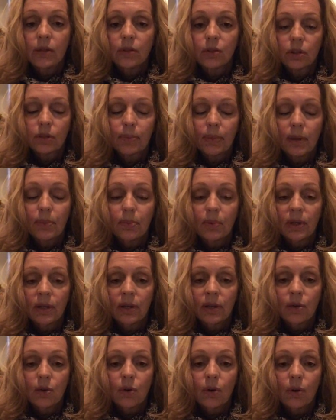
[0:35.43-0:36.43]
just by
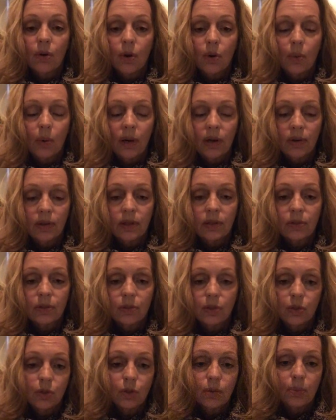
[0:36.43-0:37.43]
bringing your
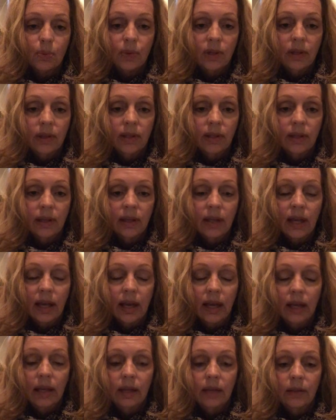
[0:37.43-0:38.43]
awareness to your breathing
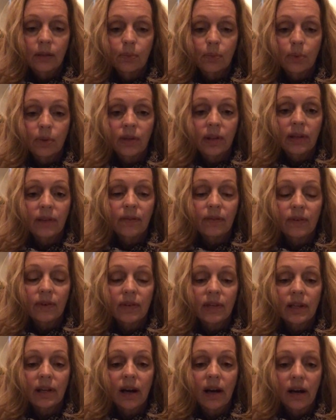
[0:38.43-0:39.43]
and breathing
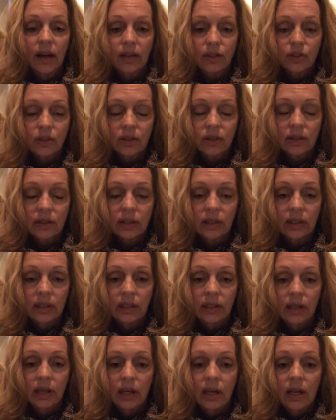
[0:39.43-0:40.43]
very
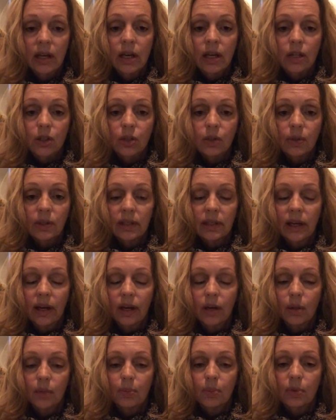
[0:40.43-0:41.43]
consciously. You can
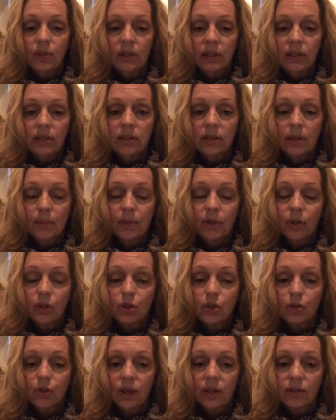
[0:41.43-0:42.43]
help release some of the
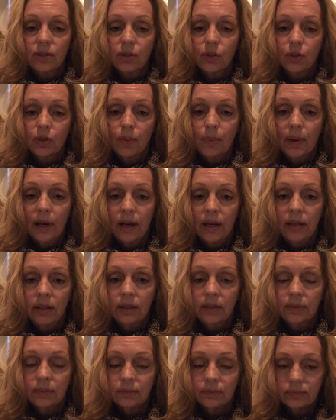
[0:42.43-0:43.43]
stress in your
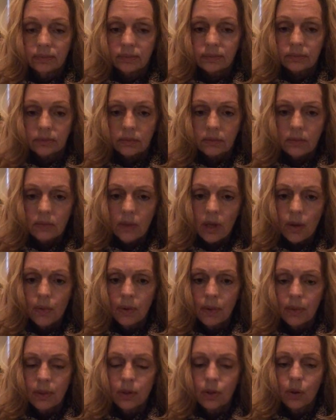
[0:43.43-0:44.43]
body.
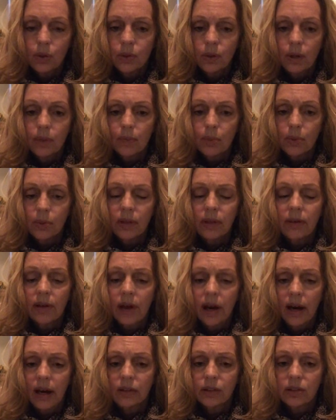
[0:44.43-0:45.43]
When we don't breathe
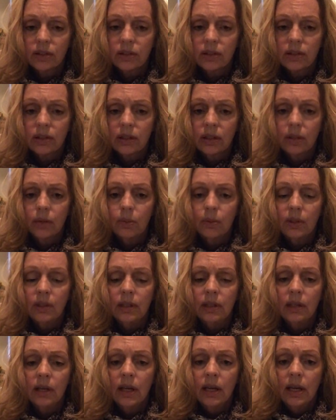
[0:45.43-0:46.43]
consciously,
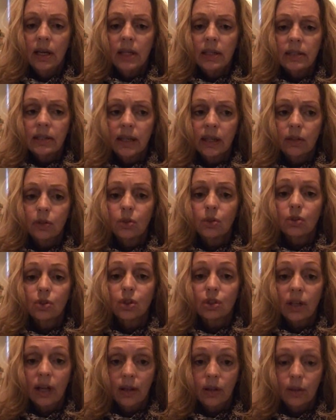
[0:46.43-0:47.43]
we tend to
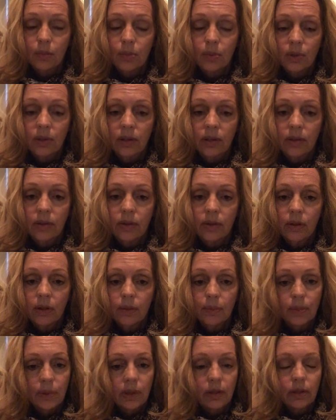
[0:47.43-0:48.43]
shallow breathe
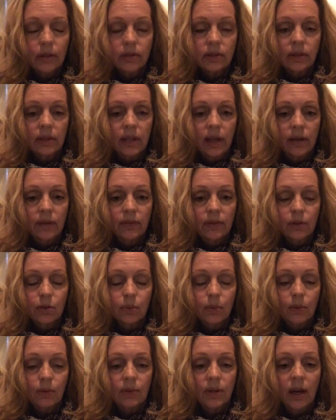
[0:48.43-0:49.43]
because a lot of us
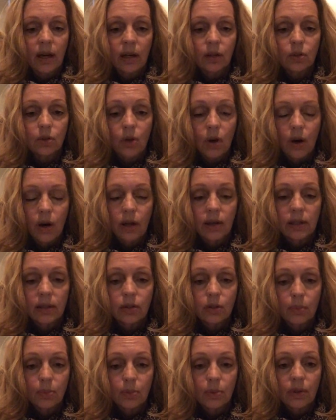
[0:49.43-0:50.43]
were not taught
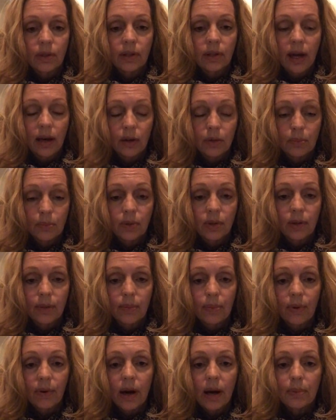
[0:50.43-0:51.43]
to breathe, how to breathe
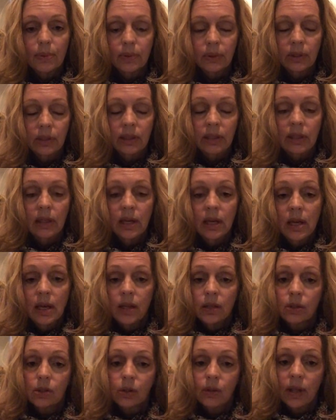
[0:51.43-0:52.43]
properly,
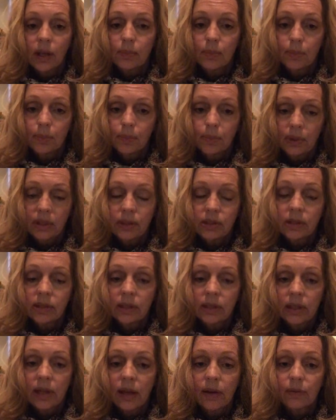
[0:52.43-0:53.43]
so that places
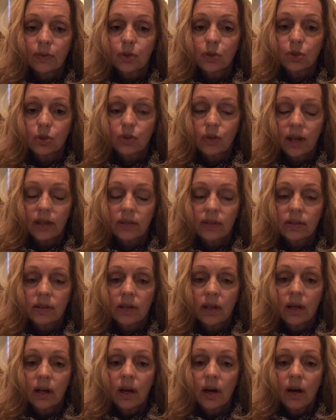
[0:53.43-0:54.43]
a lot of stress
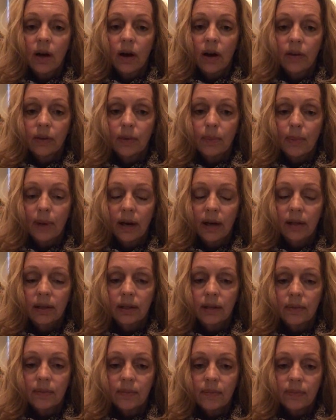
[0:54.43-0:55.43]
on the
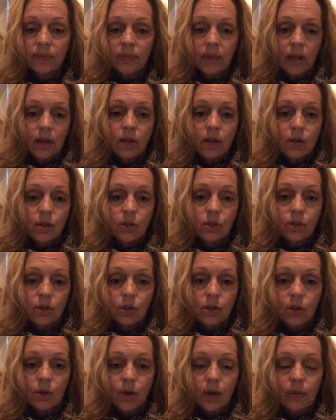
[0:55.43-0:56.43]
body. So
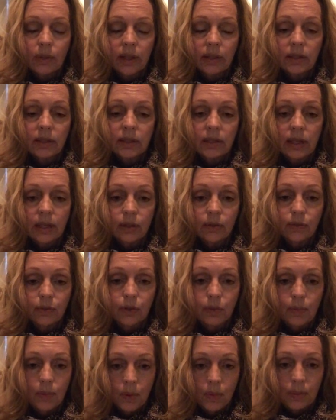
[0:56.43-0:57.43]
I'd like to take a
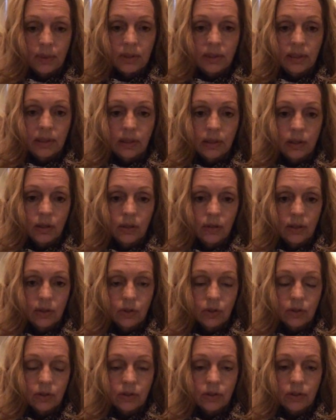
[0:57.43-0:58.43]
few moments here and
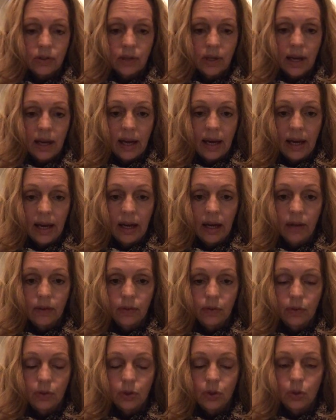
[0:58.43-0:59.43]
just have
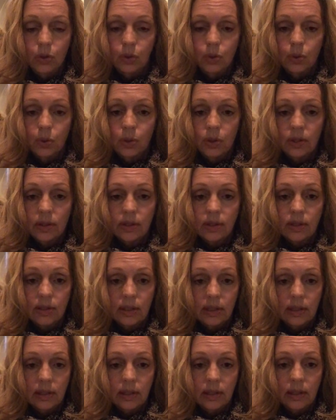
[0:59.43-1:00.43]
you
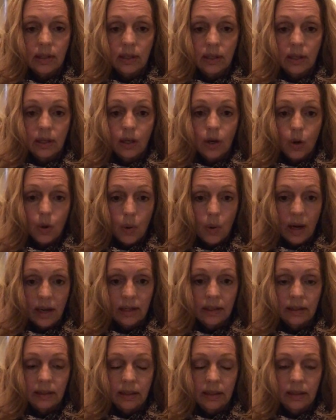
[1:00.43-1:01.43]
sit
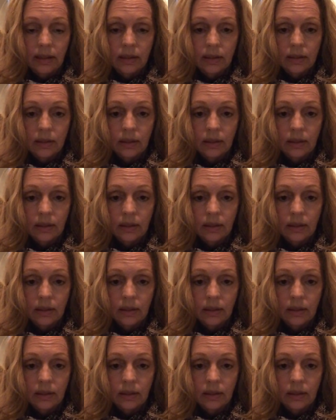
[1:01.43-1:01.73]
quietly,